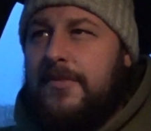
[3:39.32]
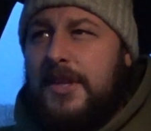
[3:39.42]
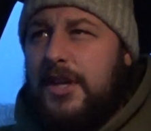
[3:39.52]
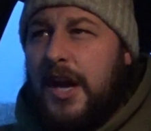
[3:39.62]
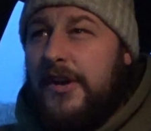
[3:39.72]

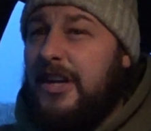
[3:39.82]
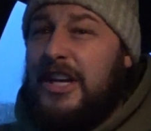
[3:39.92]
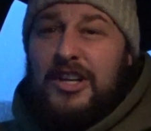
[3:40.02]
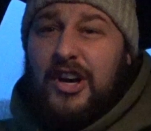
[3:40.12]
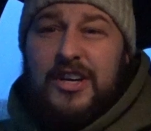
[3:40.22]
You know,
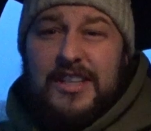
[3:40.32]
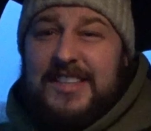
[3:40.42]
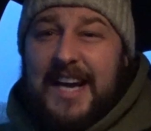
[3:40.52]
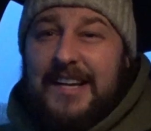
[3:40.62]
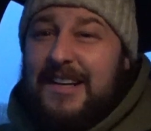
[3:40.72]
like I
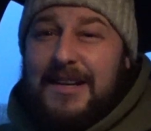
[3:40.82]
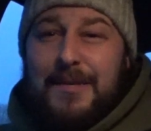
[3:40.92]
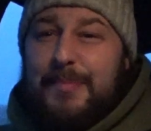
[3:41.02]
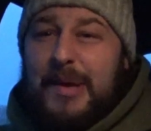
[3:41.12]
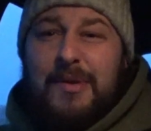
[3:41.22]
say,
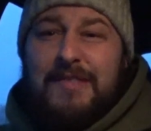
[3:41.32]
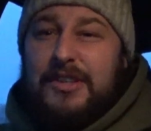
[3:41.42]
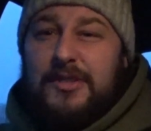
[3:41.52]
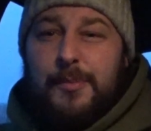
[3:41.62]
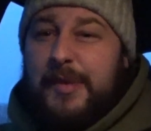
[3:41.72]
big
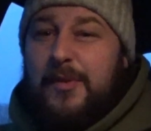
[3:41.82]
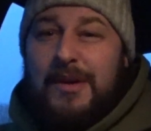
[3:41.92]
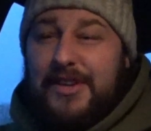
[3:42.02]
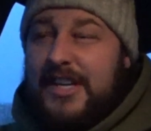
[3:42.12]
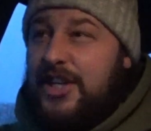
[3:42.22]

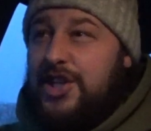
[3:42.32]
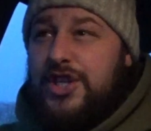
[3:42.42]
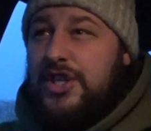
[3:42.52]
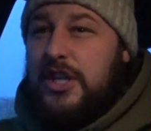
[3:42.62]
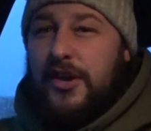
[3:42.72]
weather
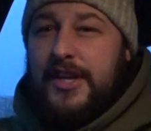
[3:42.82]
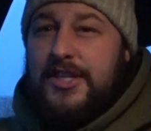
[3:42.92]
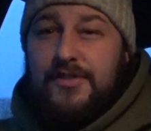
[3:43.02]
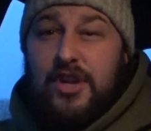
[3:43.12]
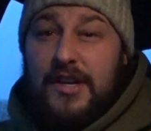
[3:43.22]
conditions like
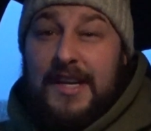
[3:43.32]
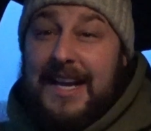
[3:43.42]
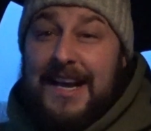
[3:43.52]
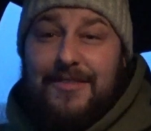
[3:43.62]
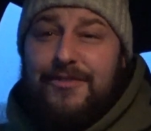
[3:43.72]
this, you've got to
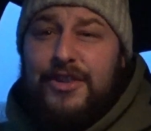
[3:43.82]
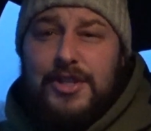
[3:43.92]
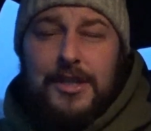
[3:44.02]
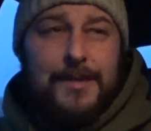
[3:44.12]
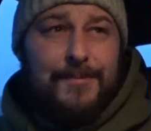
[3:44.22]
get out and
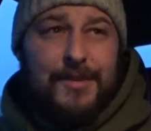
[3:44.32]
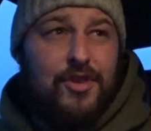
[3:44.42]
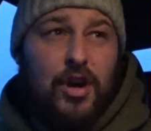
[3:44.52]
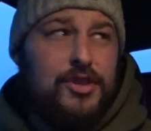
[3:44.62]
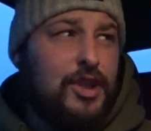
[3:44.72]
fish at them. You've
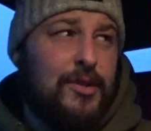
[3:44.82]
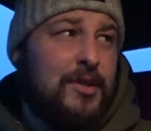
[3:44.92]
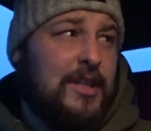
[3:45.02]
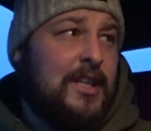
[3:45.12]
got to.